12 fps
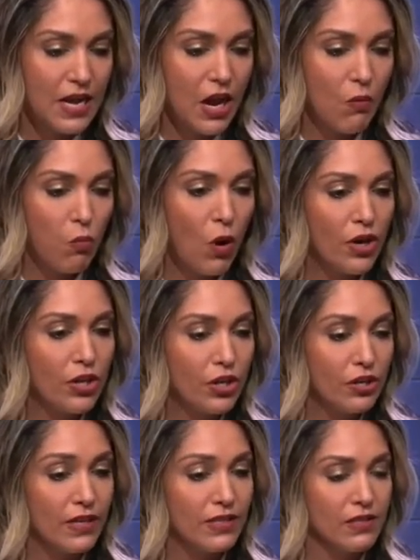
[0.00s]
what
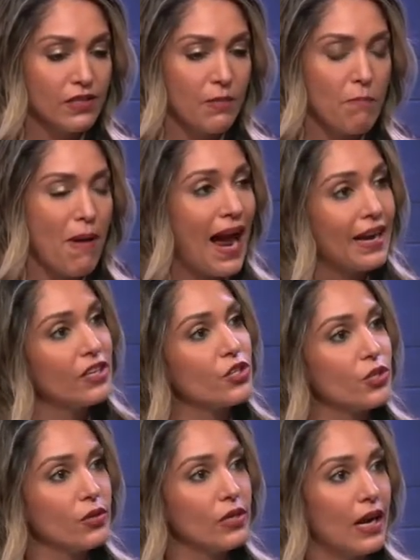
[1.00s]
the, the
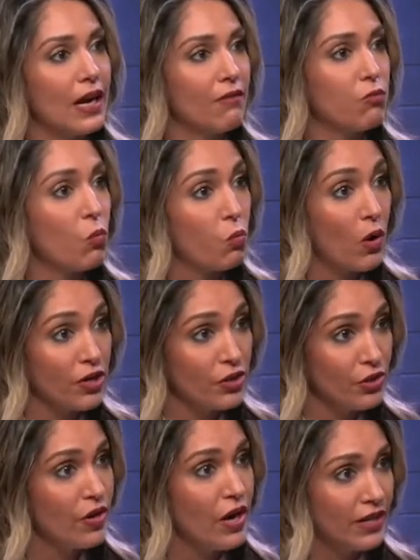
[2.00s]
magnitude of what
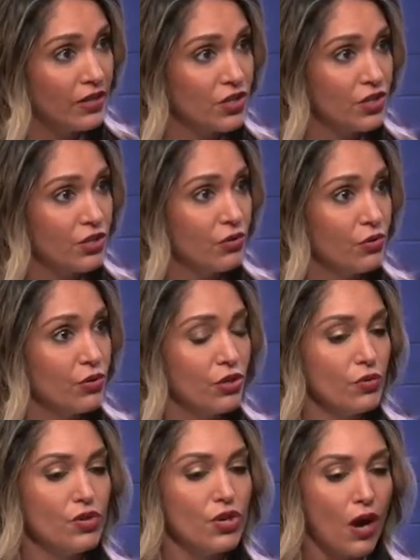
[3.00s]
you guys do,
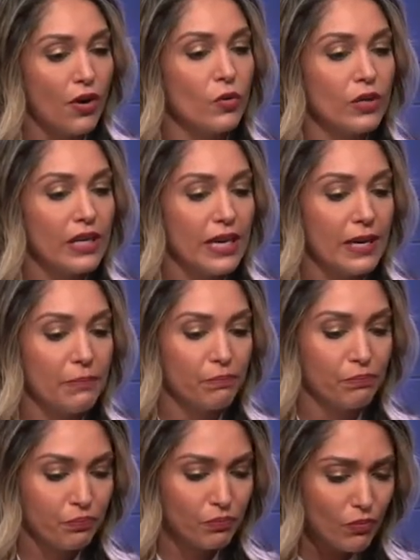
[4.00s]
you not only
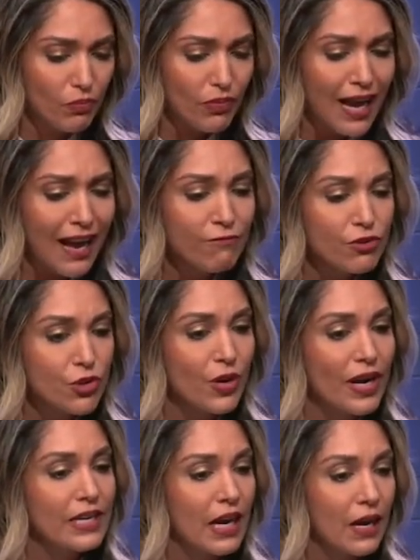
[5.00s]
have
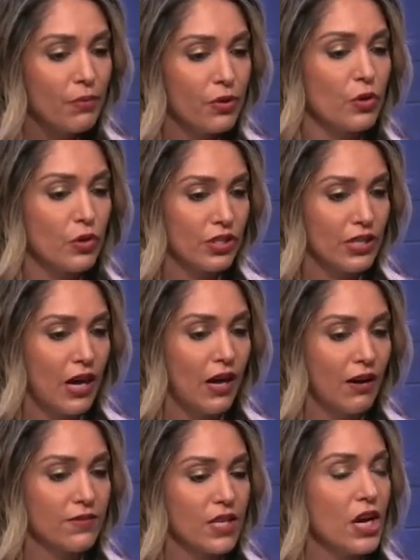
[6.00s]
trained up
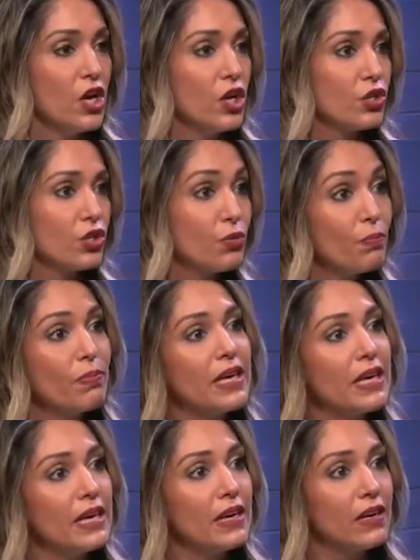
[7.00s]
yourselves to
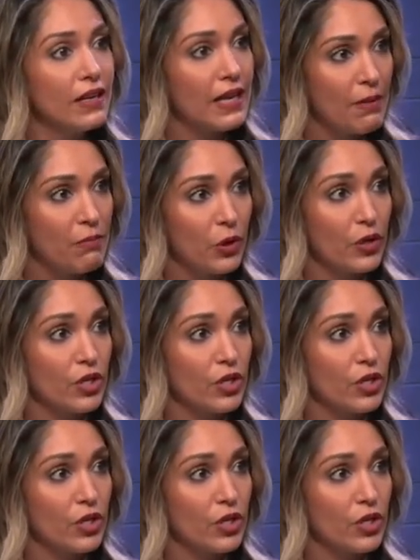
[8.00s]
be laborers,